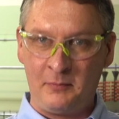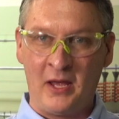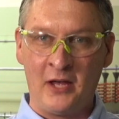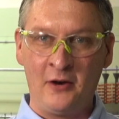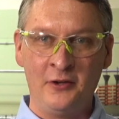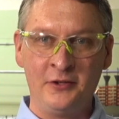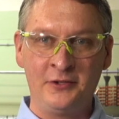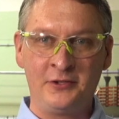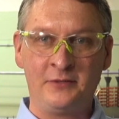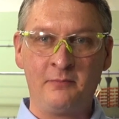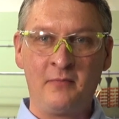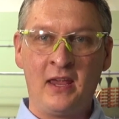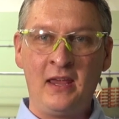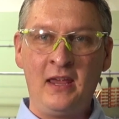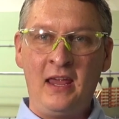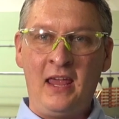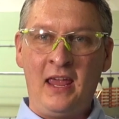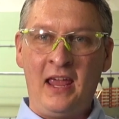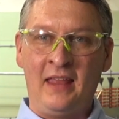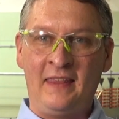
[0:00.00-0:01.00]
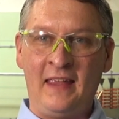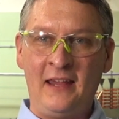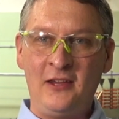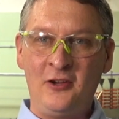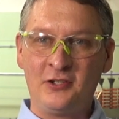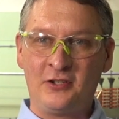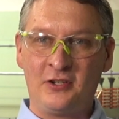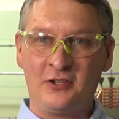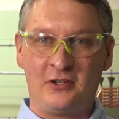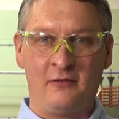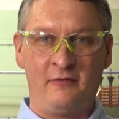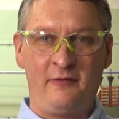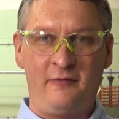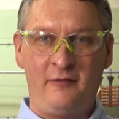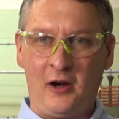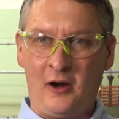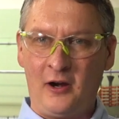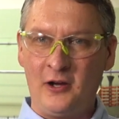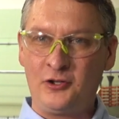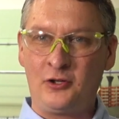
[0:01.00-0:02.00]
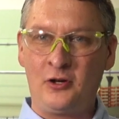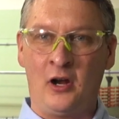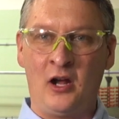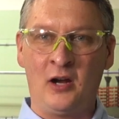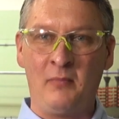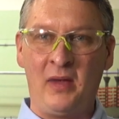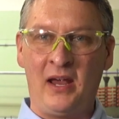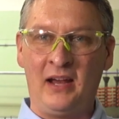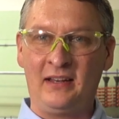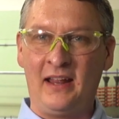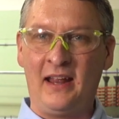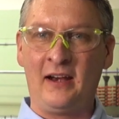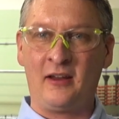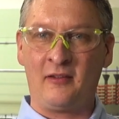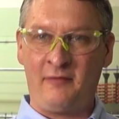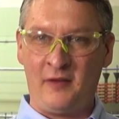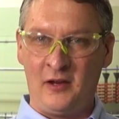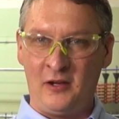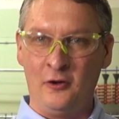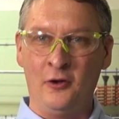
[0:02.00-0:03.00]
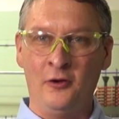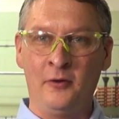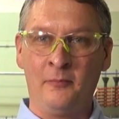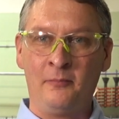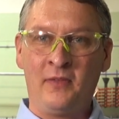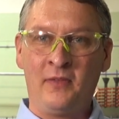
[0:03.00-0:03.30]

metals, and that uses a very strong magnetic field,